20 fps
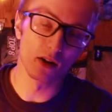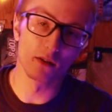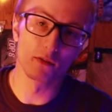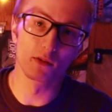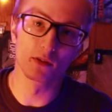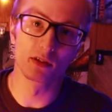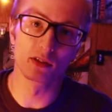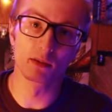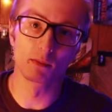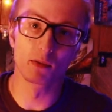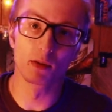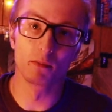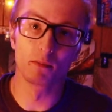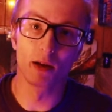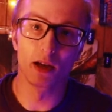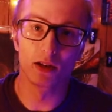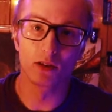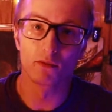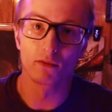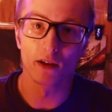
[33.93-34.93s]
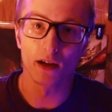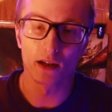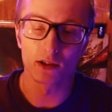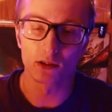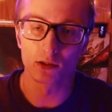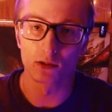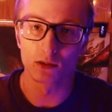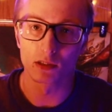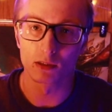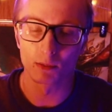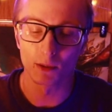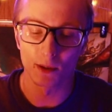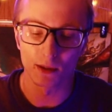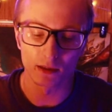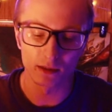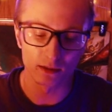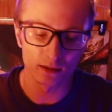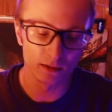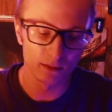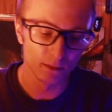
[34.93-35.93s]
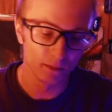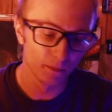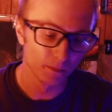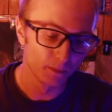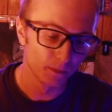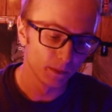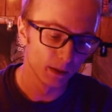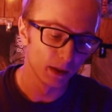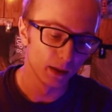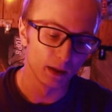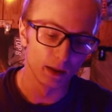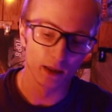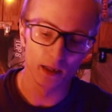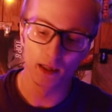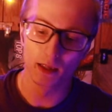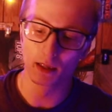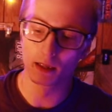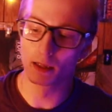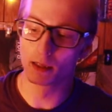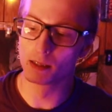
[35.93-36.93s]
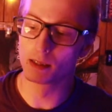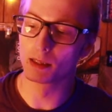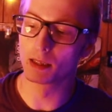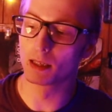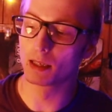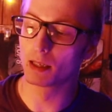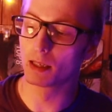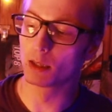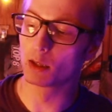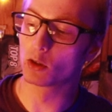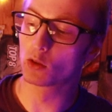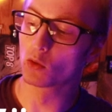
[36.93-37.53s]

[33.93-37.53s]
off with some of the manufacturer specs. It is a